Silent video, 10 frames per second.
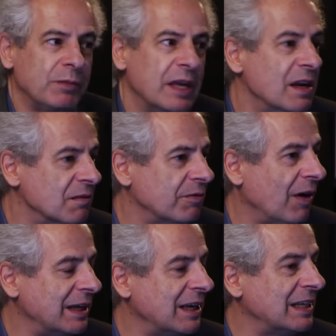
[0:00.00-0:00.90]
They didn't
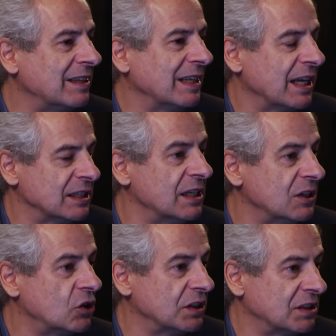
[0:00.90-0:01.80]
find anything, and that's
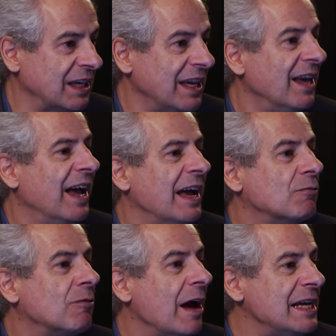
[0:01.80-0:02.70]
interesting. It
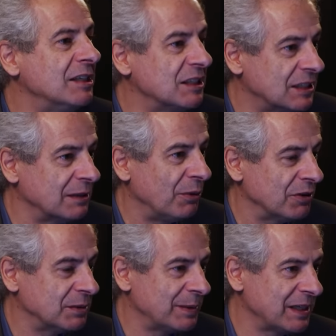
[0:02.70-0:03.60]
raises the
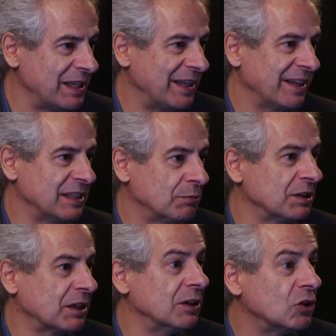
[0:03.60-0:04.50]
possibility that this
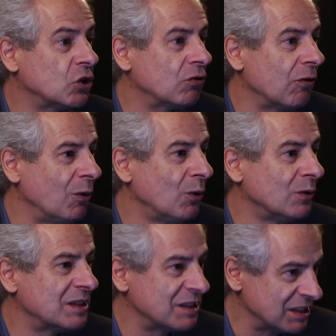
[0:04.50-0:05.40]
was a
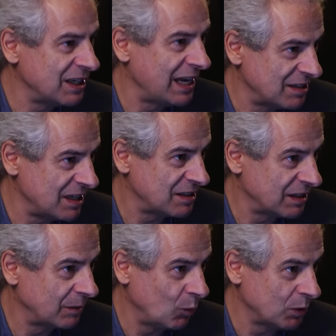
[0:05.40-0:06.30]
controlled descent into
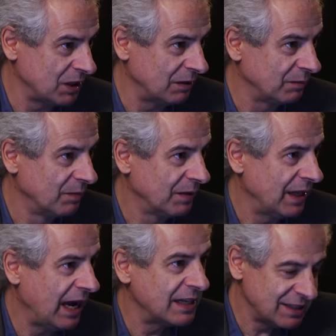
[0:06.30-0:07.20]
the water.
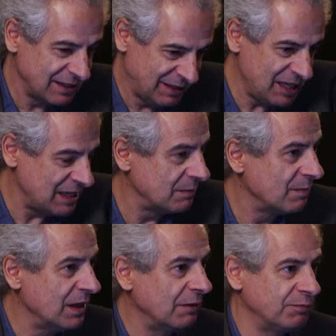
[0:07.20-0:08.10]
And indeed, if